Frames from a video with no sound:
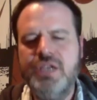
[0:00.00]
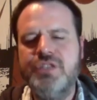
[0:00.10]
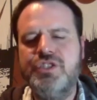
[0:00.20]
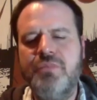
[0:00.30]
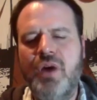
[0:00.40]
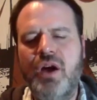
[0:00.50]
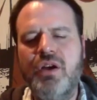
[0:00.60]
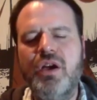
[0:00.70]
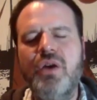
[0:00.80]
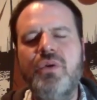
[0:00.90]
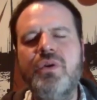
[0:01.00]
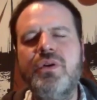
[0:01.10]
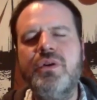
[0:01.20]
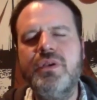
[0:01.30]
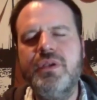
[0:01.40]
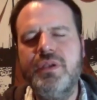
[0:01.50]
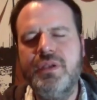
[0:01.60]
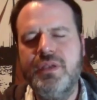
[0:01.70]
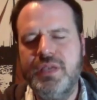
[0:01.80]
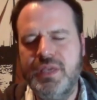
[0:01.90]
Tomorrow
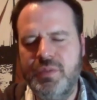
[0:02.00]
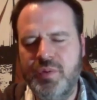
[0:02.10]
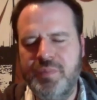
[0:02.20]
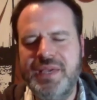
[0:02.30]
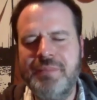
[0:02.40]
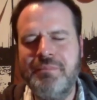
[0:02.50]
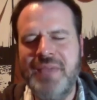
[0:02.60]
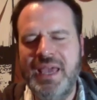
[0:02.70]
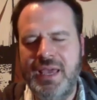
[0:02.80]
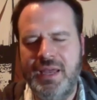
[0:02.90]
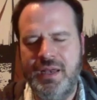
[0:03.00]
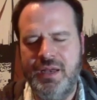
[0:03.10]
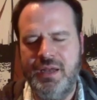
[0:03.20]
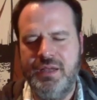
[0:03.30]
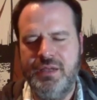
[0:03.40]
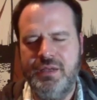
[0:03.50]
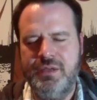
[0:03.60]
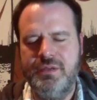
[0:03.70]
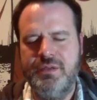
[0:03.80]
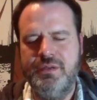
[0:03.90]
he will be a man.
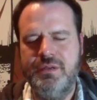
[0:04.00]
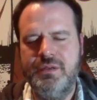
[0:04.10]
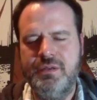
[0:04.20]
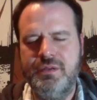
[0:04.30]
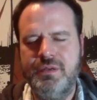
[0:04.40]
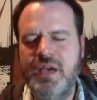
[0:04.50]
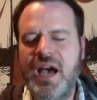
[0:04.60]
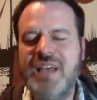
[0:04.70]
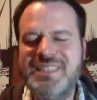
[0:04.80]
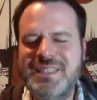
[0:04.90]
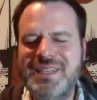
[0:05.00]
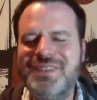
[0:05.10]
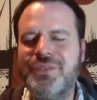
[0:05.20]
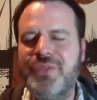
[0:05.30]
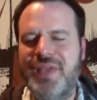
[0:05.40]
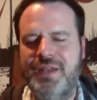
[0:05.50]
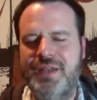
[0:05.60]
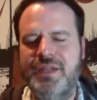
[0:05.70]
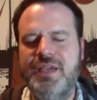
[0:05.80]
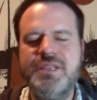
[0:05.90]
Until then,
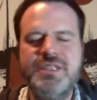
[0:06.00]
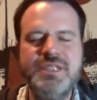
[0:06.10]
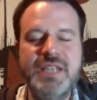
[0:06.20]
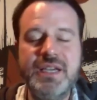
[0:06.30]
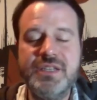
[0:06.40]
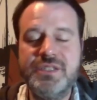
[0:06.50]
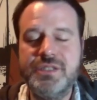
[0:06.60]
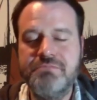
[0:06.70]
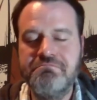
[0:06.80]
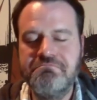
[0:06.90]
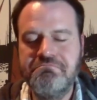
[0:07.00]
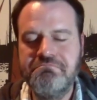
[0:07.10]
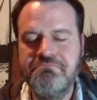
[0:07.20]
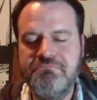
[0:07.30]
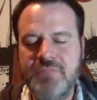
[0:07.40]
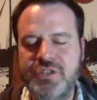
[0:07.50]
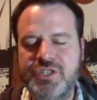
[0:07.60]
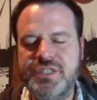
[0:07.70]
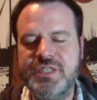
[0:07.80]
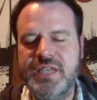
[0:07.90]
sticks are just
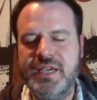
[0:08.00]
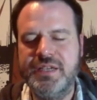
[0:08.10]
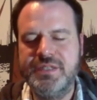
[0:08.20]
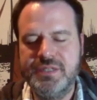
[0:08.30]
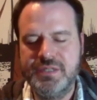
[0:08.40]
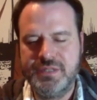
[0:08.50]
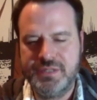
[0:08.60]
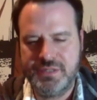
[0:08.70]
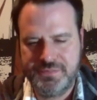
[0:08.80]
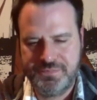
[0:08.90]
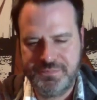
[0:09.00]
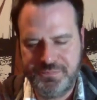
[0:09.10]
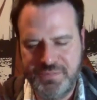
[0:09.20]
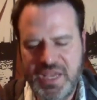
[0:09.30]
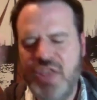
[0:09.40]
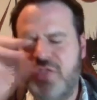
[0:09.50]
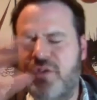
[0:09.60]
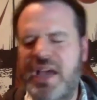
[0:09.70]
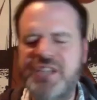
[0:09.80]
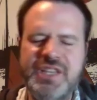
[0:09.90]
sticks.
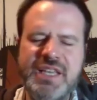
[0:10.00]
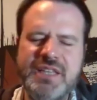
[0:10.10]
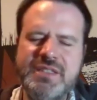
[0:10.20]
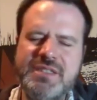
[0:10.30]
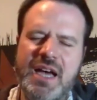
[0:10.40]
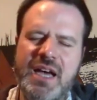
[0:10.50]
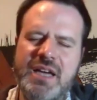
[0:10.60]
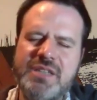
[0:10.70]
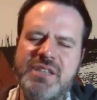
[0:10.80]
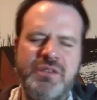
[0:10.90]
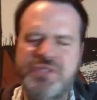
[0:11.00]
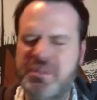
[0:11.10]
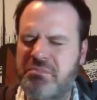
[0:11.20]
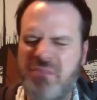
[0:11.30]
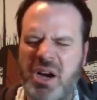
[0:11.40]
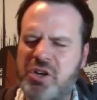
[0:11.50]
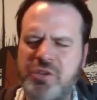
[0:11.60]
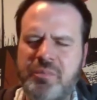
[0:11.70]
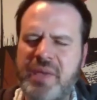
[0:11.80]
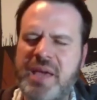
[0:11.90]
Thrashing the insides out of some martyred
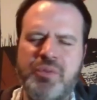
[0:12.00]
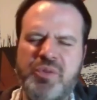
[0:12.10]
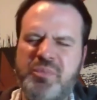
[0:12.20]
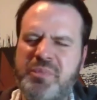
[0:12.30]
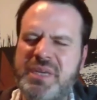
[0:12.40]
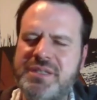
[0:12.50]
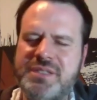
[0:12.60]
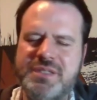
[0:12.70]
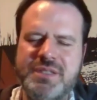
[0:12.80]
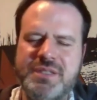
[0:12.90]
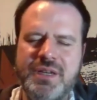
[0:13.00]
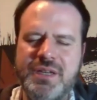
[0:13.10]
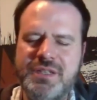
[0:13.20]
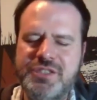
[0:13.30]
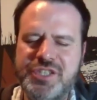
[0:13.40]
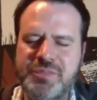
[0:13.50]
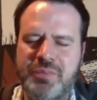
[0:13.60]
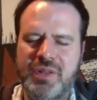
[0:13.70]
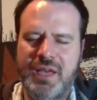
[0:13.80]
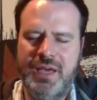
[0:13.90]
paper beast. It's just
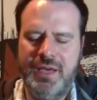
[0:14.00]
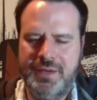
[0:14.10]
play.